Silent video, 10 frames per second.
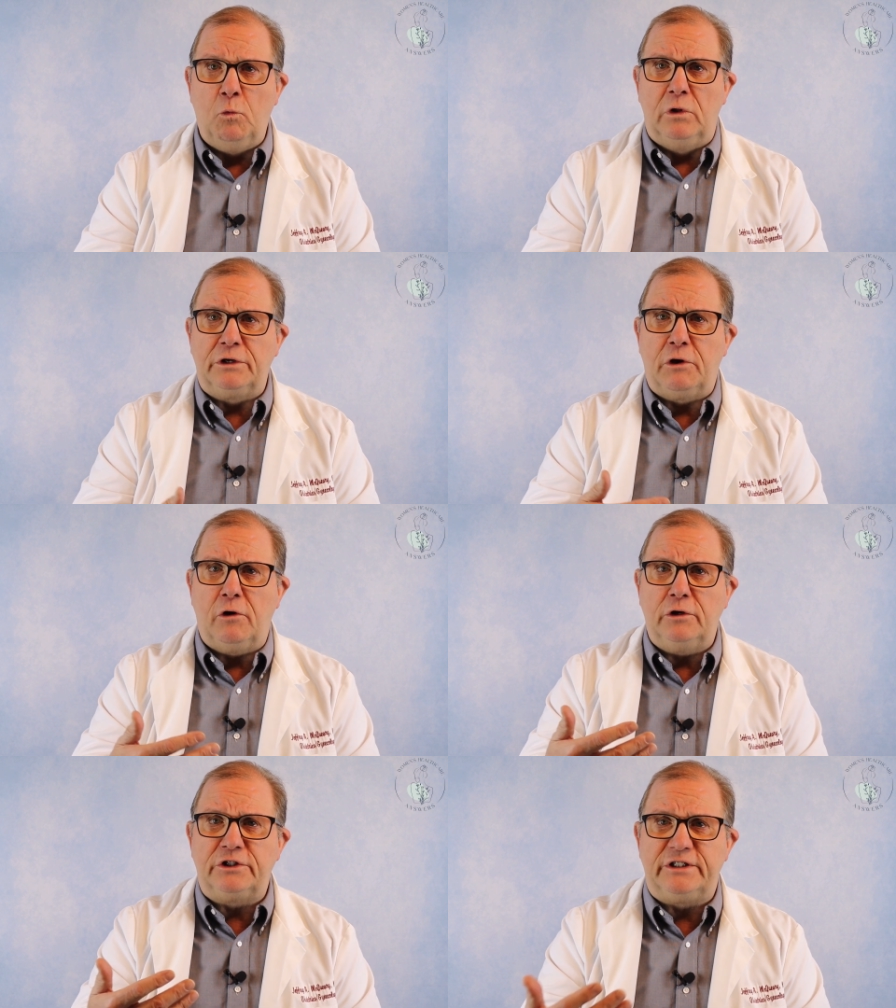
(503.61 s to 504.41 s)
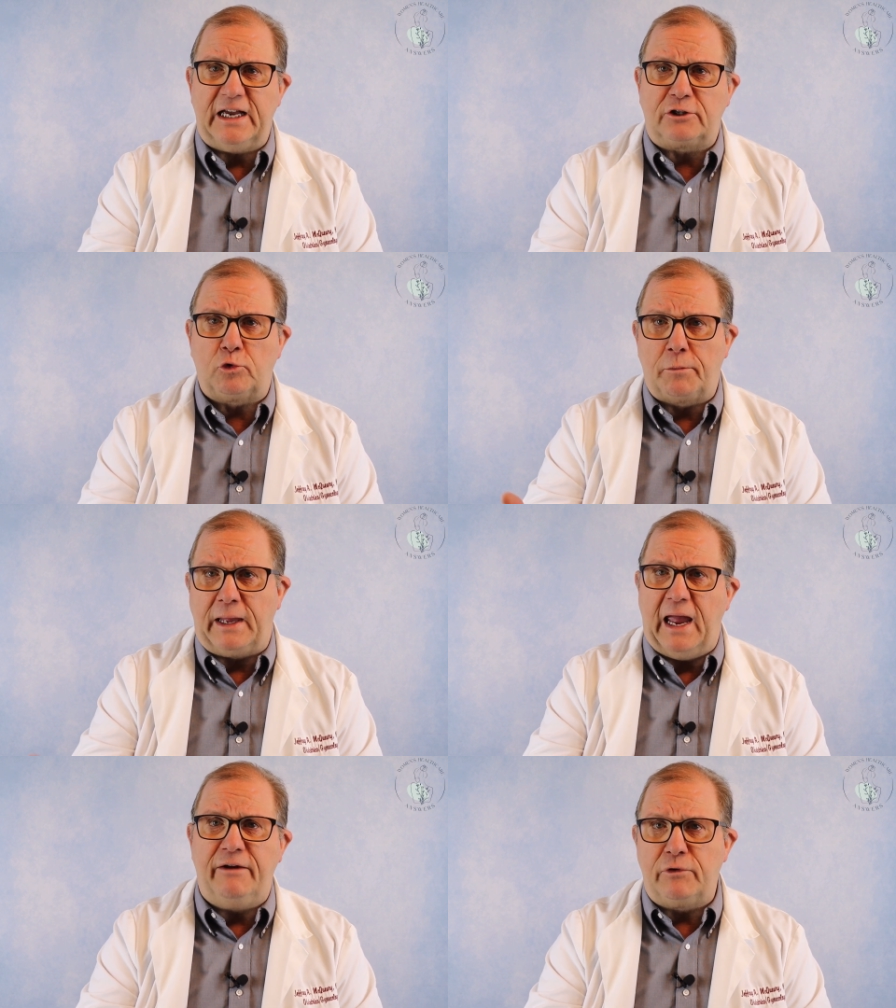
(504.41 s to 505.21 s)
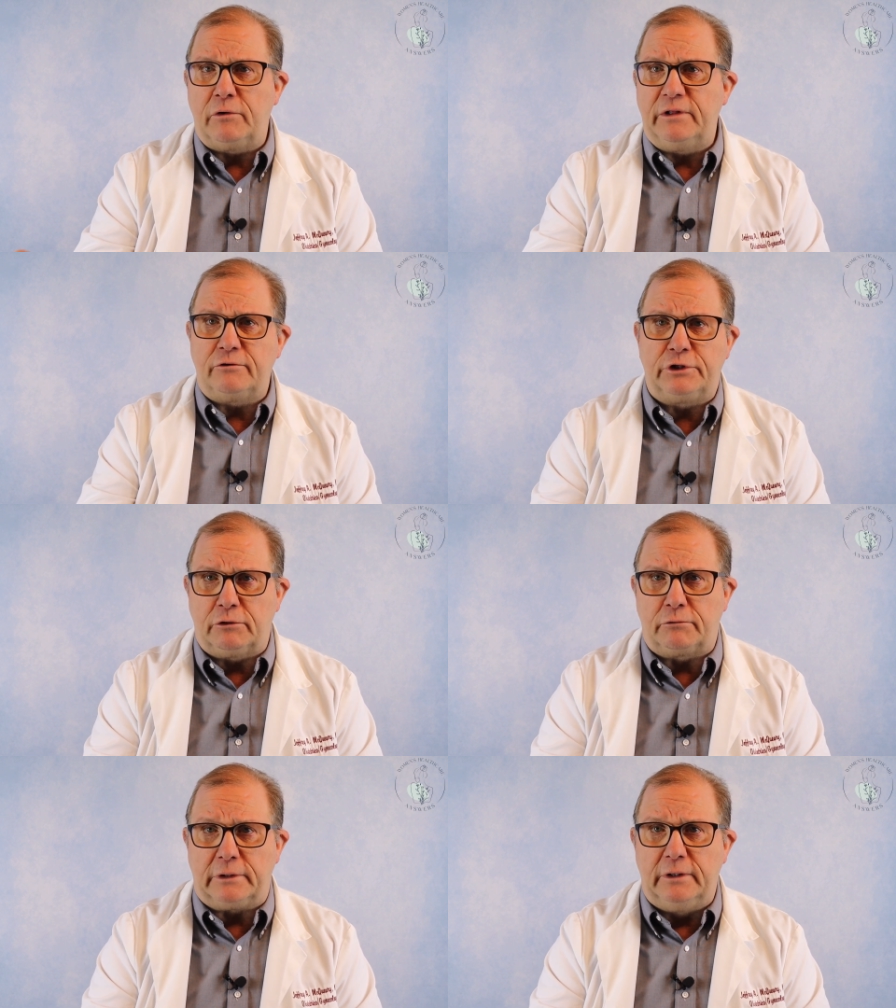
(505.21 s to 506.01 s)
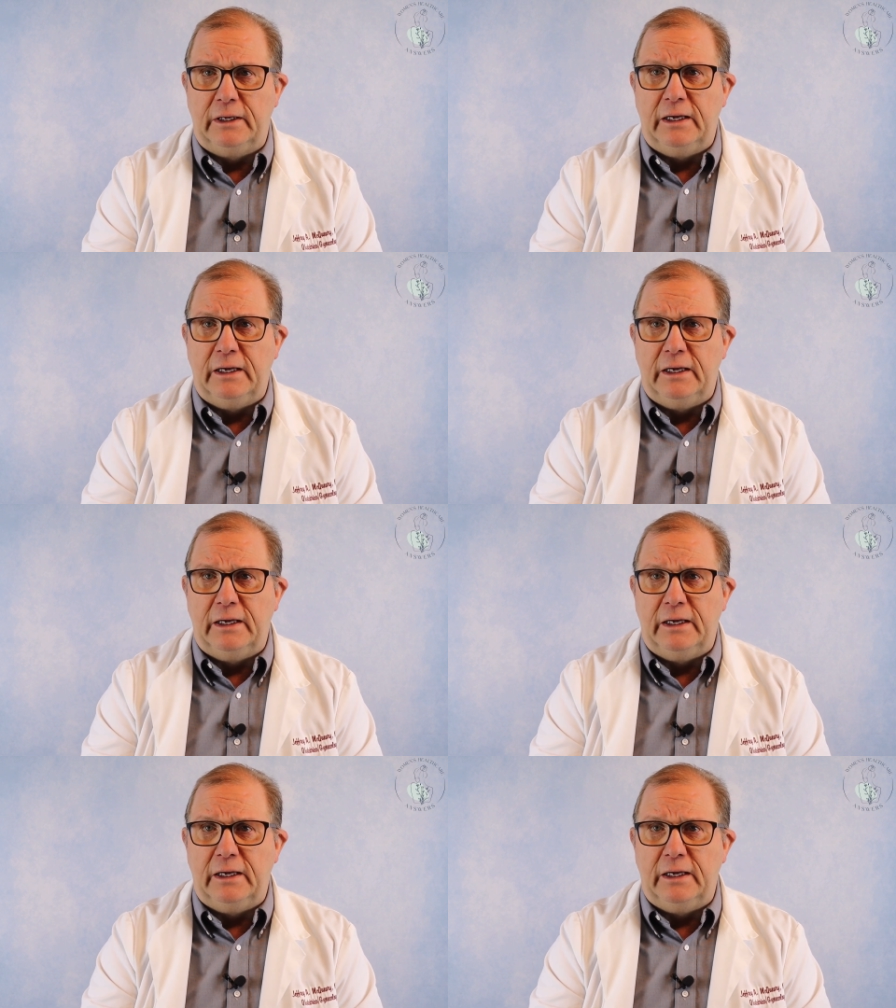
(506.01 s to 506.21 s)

will encourage sexual behavior in their children.